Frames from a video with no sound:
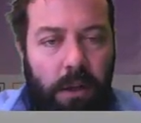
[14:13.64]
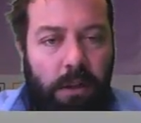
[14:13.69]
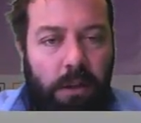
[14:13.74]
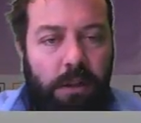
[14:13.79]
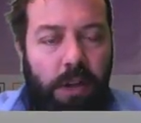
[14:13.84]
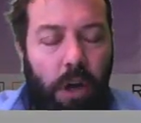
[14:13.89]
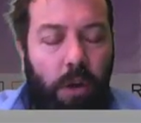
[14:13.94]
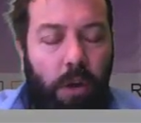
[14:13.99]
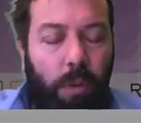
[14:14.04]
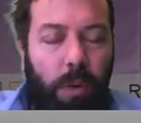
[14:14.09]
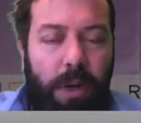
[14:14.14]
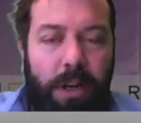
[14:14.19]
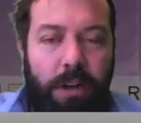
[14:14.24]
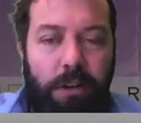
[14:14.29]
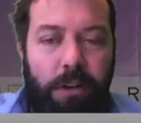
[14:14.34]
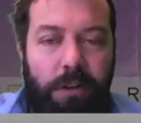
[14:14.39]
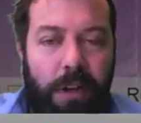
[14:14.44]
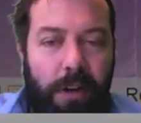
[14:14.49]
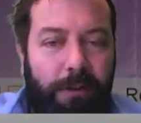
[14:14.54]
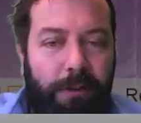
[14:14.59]
so we can
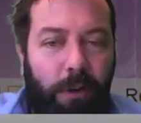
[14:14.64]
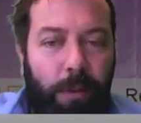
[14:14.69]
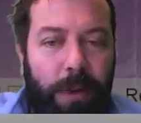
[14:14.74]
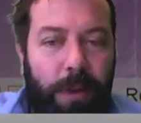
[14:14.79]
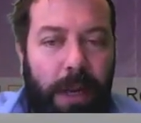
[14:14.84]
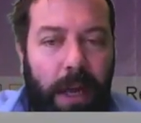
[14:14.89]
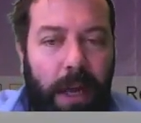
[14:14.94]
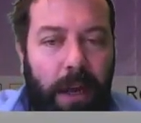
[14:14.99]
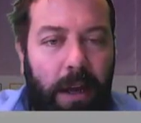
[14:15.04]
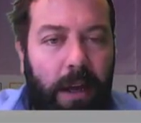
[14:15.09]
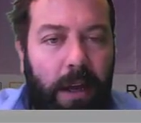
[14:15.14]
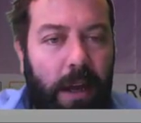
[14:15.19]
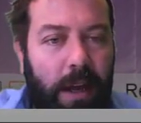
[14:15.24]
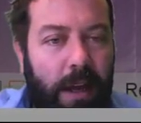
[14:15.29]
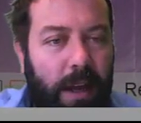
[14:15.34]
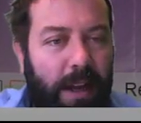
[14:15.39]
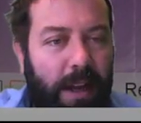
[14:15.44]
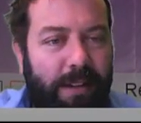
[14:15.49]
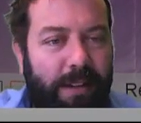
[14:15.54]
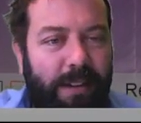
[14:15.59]
use our formula.
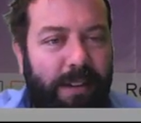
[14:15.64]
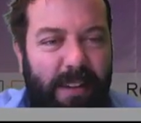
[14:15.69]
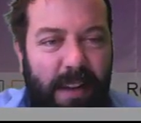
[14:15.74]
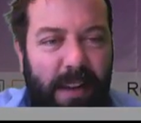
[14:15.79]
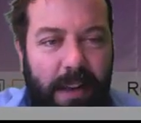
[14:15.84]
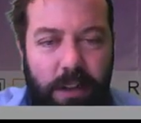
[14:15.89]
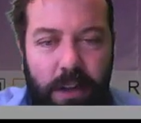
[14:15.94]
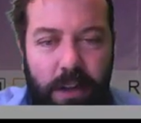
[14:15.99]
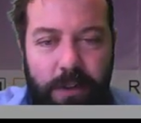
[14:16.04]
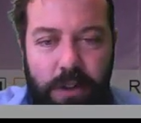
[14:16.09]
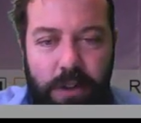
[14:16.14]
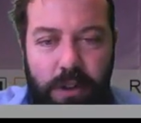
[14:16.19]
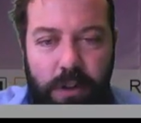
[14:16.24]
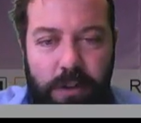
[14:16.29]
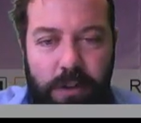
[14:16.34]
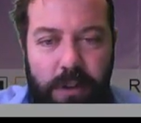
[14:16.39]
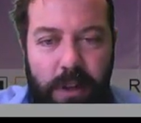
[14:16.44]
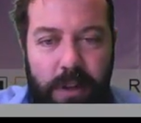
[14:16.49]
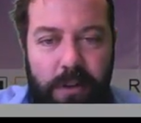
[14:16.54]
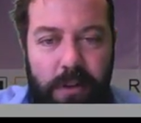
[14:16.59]
It says h over 2,
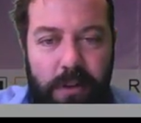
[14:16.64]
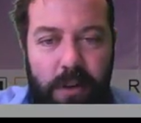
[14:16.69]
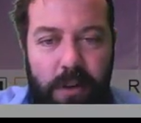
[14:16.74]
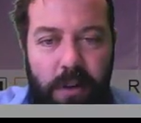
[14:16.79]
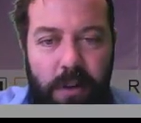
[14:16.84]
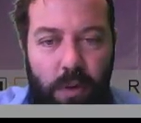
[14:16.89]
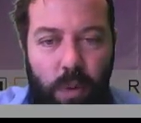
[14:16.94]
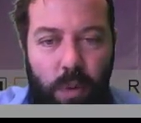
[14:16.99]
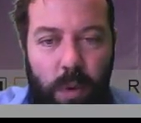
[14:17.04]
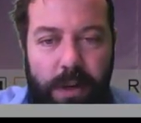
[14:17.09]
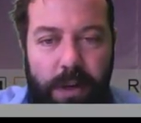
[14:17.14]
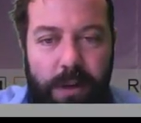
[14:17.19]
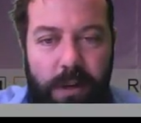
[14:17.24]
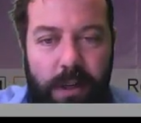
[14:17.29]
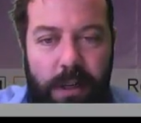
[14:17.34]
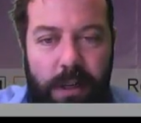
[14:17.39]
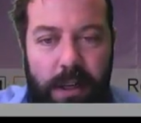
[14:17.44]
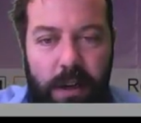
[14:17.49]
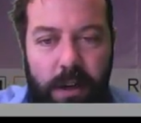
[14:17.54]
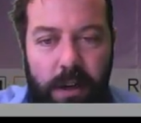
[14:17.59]
so it's
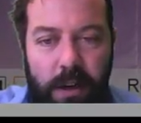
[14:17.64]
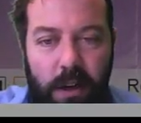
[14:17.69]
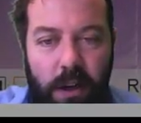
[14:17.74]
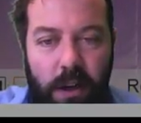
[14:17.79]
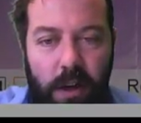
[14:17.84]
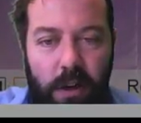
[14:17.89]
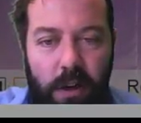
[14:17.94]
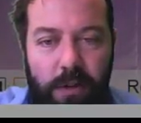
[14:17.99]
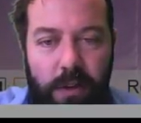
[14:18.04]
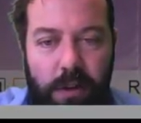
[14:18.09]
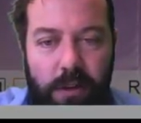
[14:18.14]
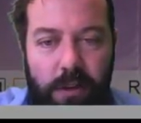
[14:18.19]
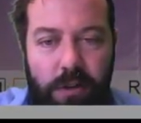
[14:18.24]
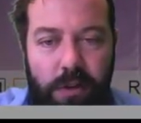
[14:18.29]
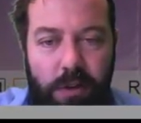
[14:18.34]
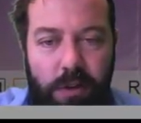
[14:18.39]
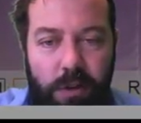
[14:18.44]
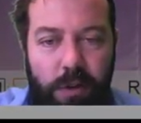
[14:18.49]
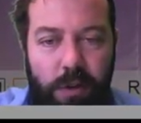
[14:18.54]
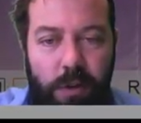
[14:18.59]
20 over
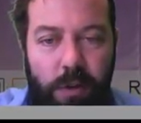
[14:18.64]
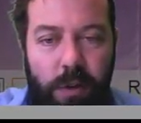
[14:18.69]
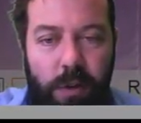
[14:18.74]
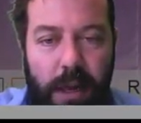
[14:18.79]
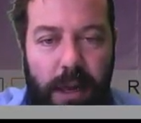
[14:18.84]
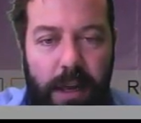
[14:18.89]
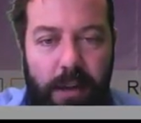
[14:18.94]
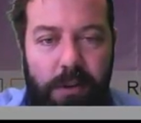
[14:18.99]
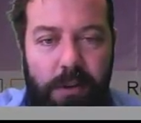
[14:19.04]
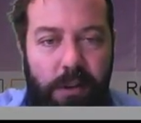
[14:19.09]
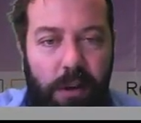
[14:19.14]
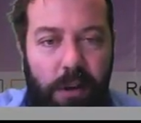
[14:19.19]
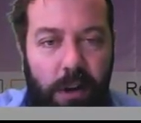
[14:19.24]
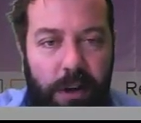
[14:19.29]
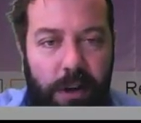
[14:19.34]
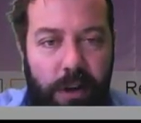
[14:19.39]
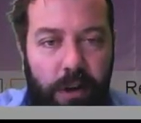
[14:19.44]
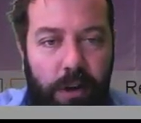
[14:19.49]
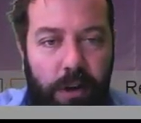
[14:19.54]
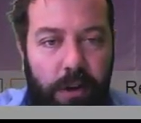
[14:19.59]
2
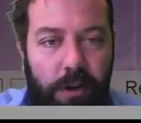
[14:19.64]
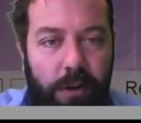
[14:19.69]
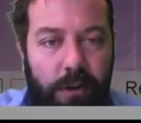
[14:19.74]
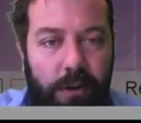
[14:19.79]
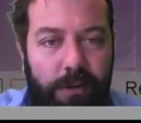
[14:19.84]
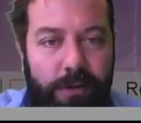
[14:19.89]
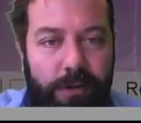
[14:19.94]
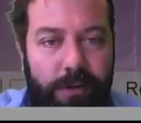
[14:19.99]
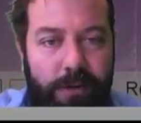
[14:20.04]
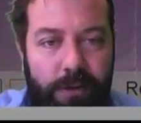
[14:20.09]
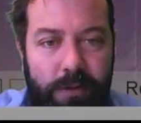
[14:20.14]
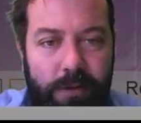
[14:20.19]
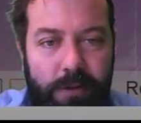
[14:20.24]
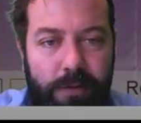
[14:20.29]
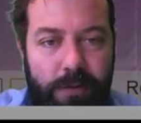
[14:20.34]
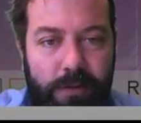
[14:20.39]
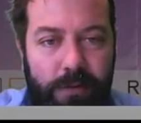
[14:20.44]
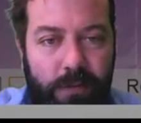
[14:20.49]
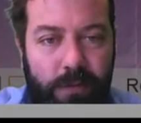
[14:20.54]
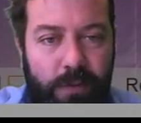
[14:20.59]
outside of
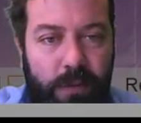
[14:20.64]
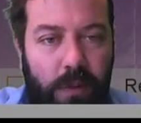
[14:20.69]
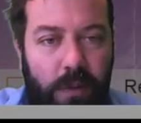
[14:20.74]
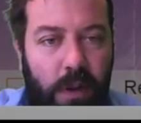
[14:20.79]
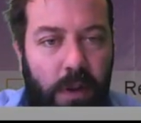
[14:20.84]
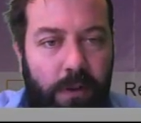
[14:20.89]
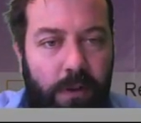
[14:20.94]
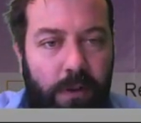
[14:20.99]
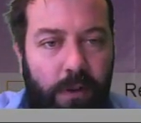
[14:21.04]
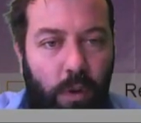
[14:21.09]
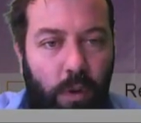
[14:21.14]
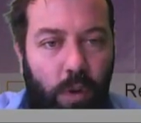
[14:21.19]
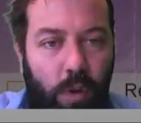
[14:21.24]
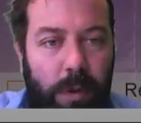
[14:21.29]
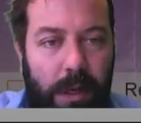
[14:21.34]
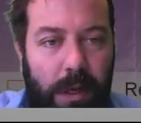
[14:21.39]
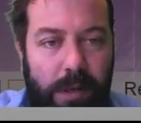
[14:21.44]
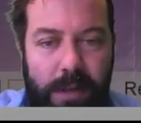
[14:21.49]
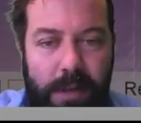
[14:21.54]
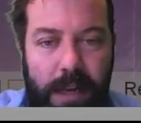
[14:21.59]
4
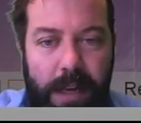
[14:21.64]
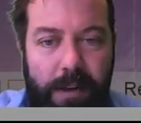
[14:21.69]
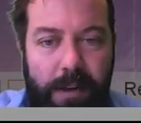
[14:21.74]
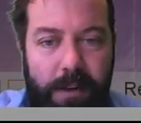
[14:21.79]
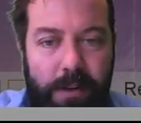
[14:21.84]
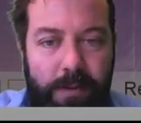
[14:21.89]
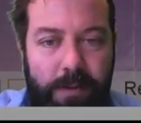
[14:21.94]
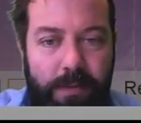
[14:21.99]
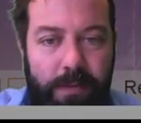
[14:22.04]
plus 8.